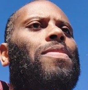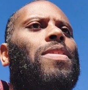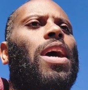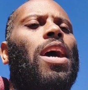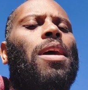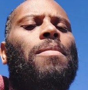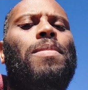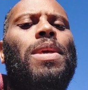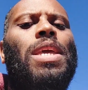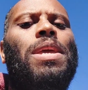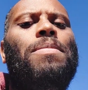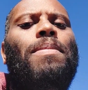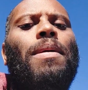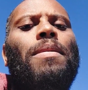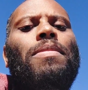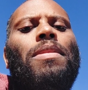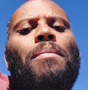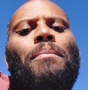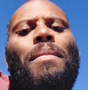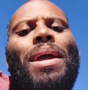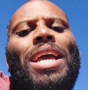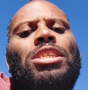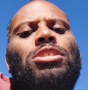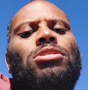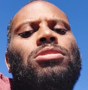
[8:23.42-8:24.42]
the upkeep of the
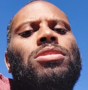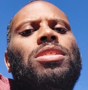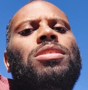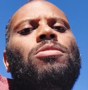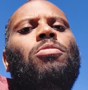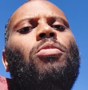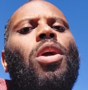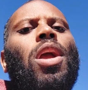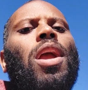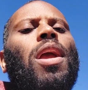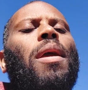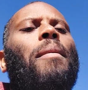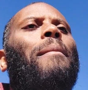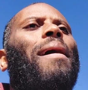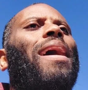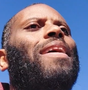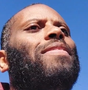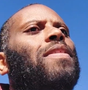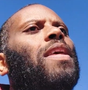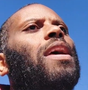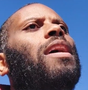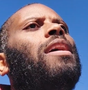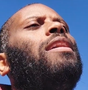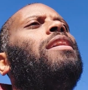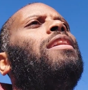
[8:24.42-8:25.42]
matrix, worrying
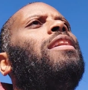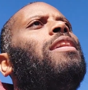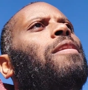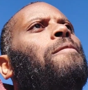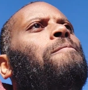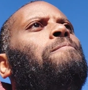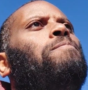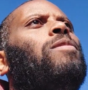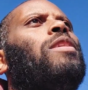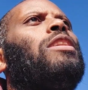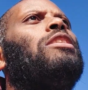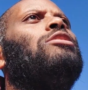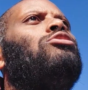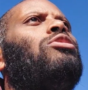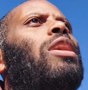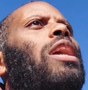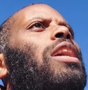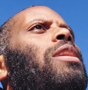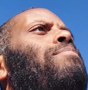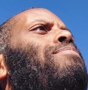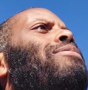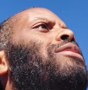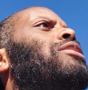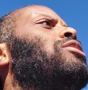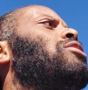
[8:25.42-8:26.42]
about trying
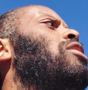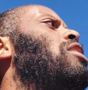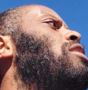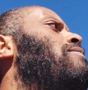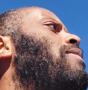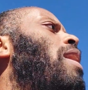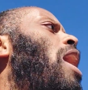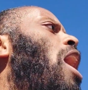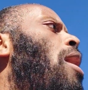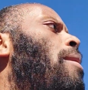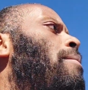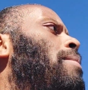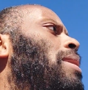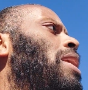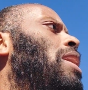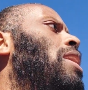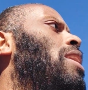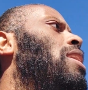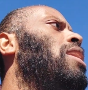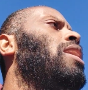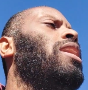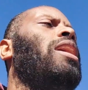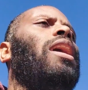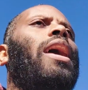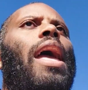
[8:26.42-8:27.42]
to preserve harmony
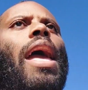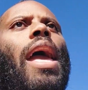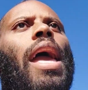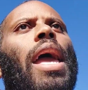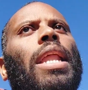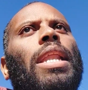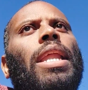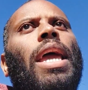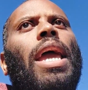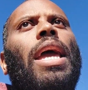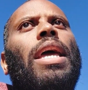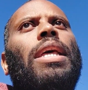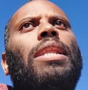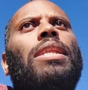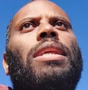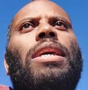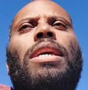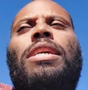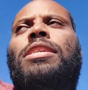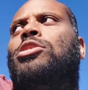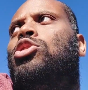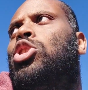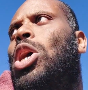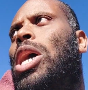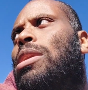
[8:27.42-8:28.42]
and
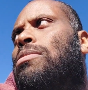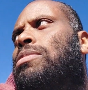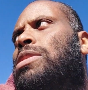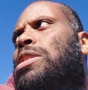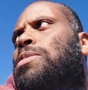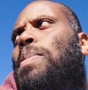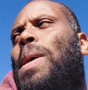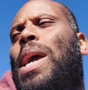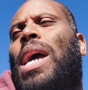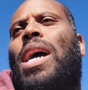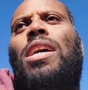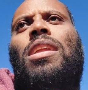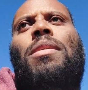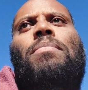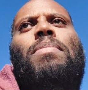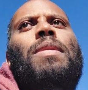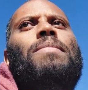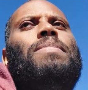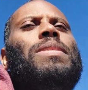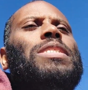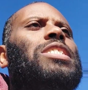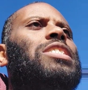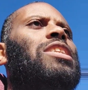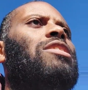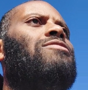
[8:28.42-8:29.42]
trying to respect other
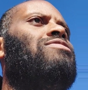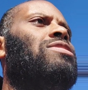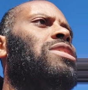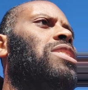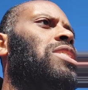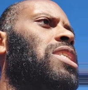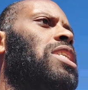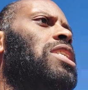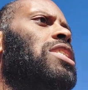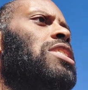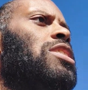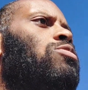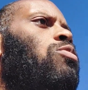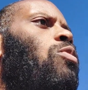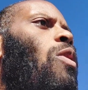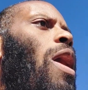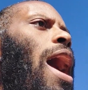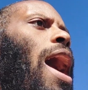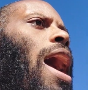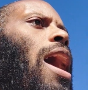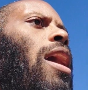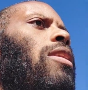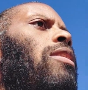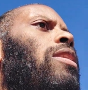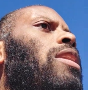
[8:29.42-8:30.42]
people's differences
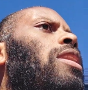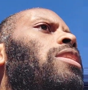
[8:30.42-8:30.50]
while